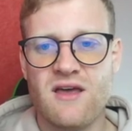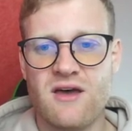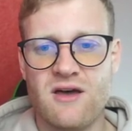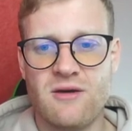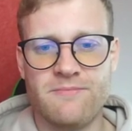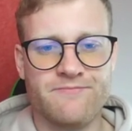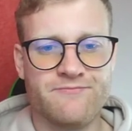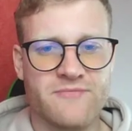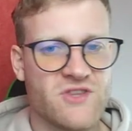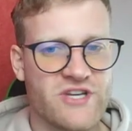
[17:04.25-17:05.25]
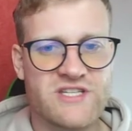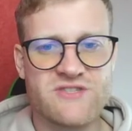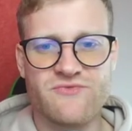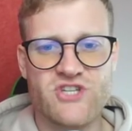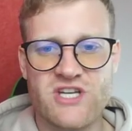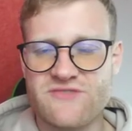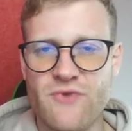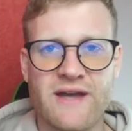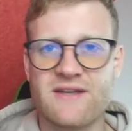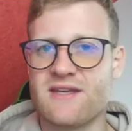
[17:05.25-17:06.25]
Just
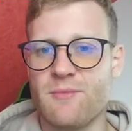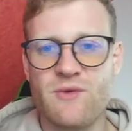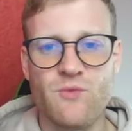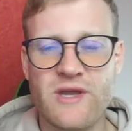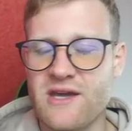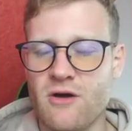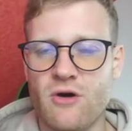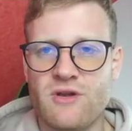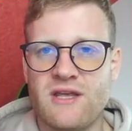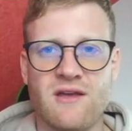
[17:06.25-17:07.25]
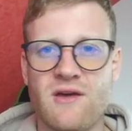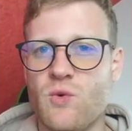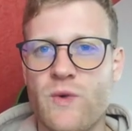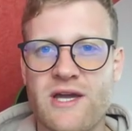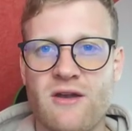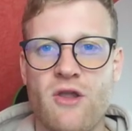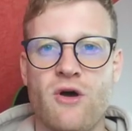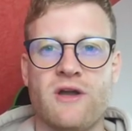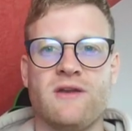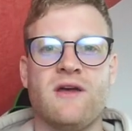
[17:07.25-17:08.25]
write it. I mean, we can
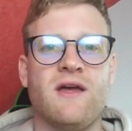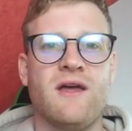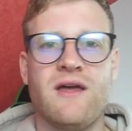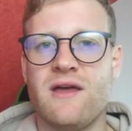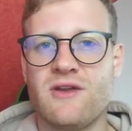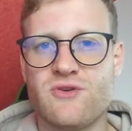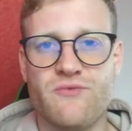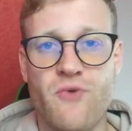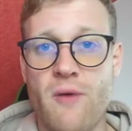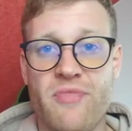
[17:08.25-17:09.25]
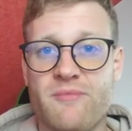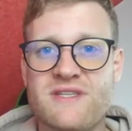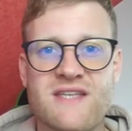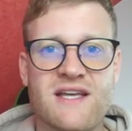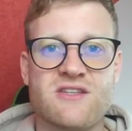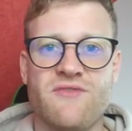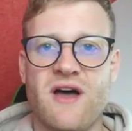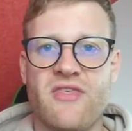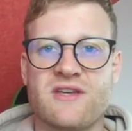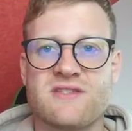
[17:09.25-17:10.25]
learn from the mistakes of
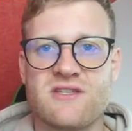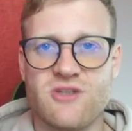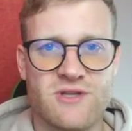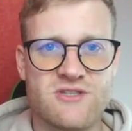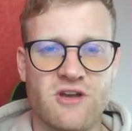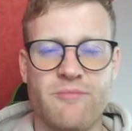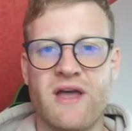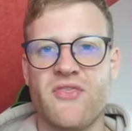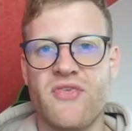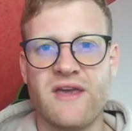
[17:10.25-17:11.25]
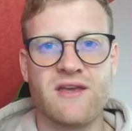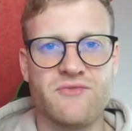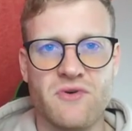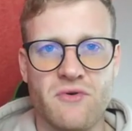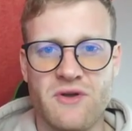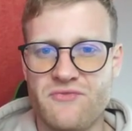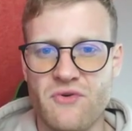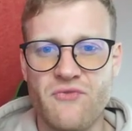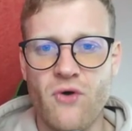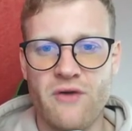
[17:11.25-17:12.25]
others. So it's not a bad thing if
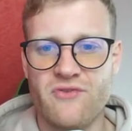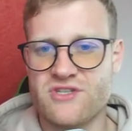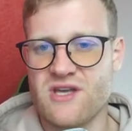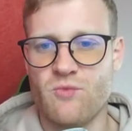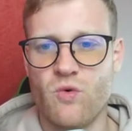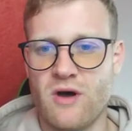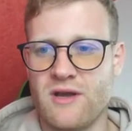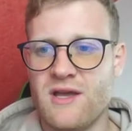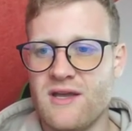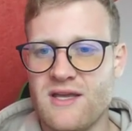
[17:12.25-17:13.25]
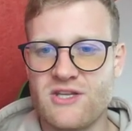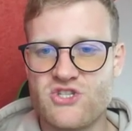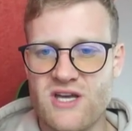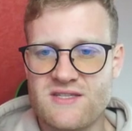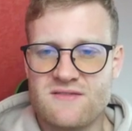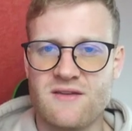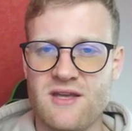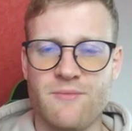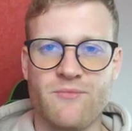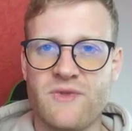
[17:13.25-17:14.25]
you fall for someone. It's just,
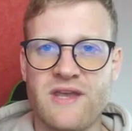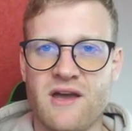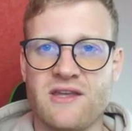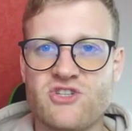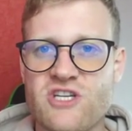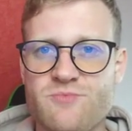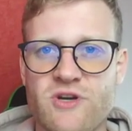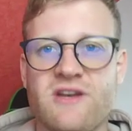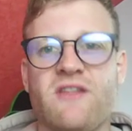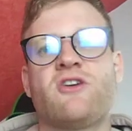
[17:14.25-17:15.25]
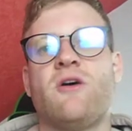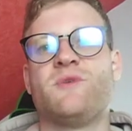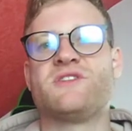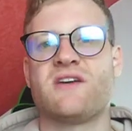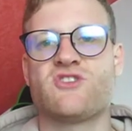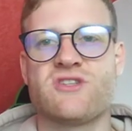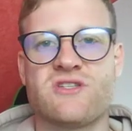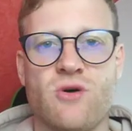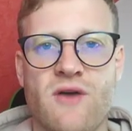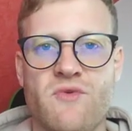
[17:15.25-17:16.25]
just put it in the comment section
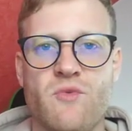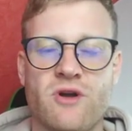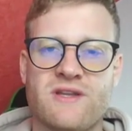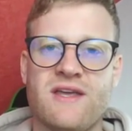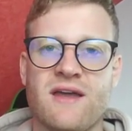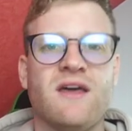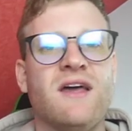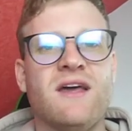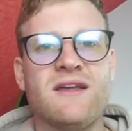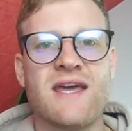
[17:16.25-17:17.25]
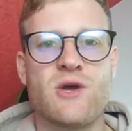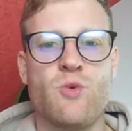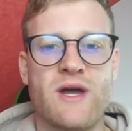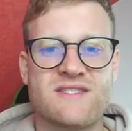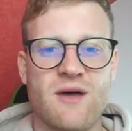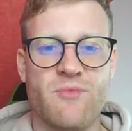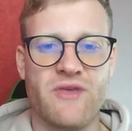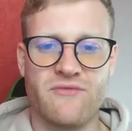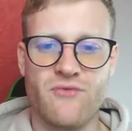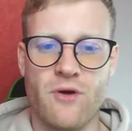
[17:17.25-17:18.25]
so everyone can take away
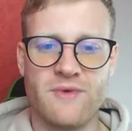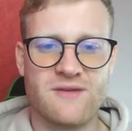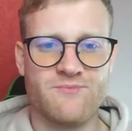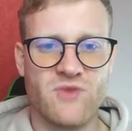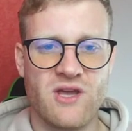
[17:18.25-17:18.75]
something from it.